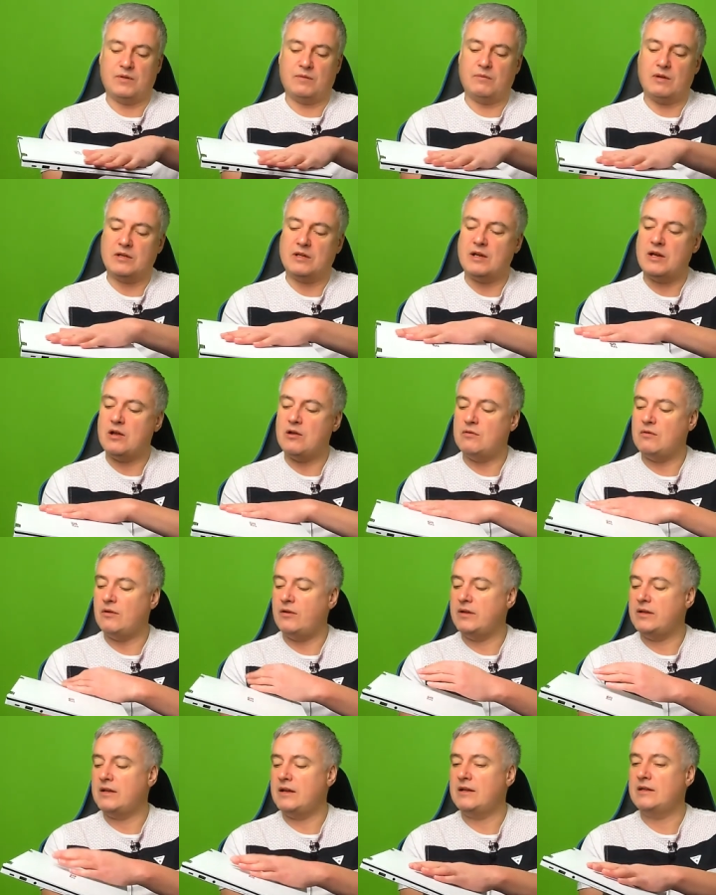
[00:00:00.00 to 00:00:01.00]
I don't know,
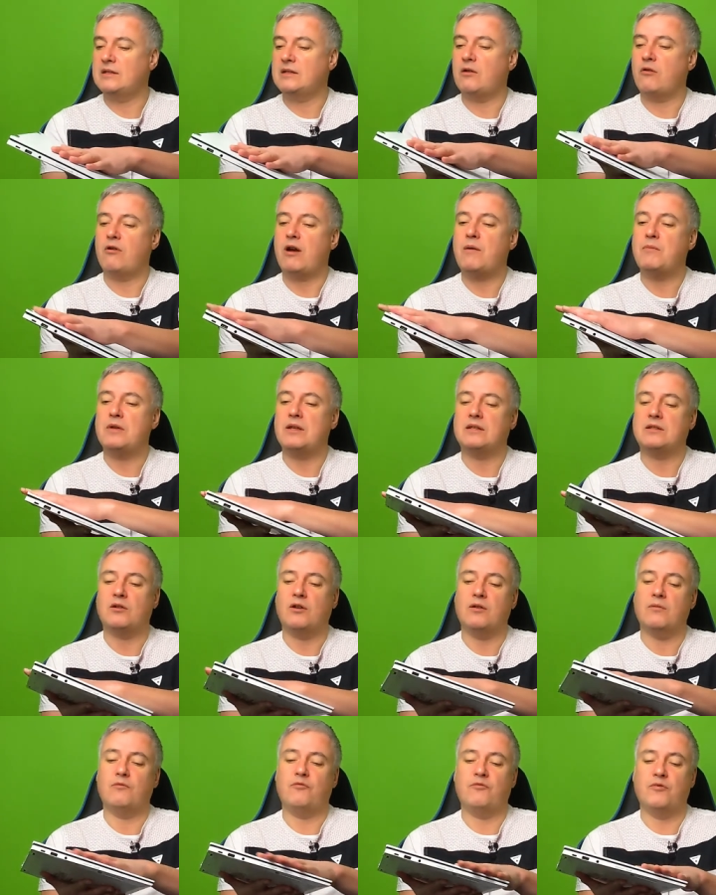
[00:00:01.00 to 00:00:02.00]
like a ceramic
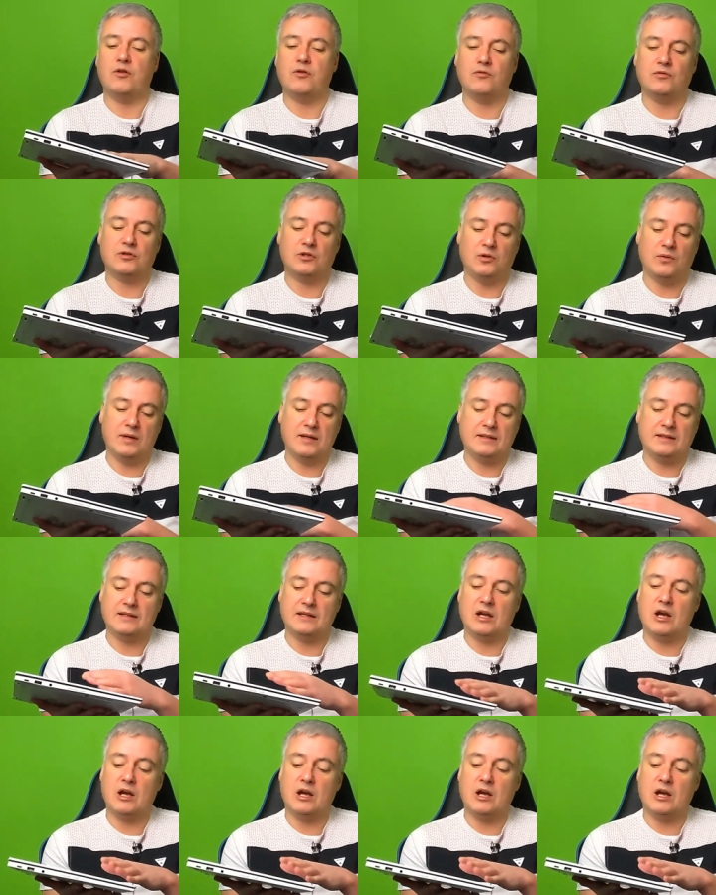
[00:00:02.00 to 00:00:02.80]
type feel to it.